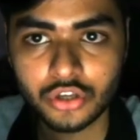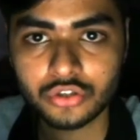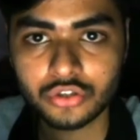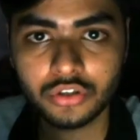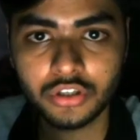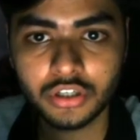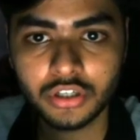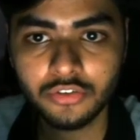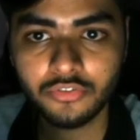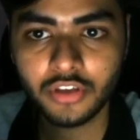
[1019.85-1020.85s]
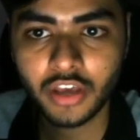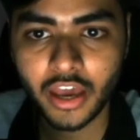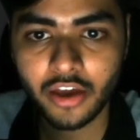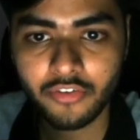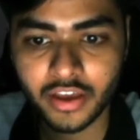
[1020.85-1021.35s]
So here we
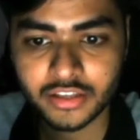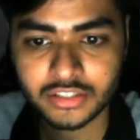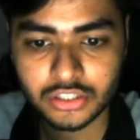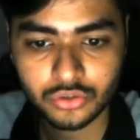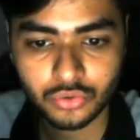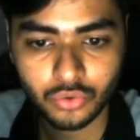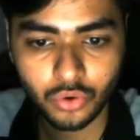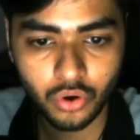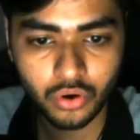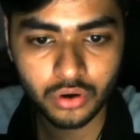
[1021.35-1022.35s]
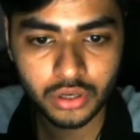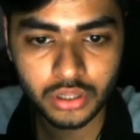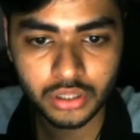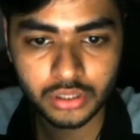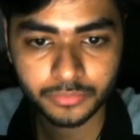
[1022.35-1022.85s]
have access to all
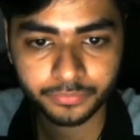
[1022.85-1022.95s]
the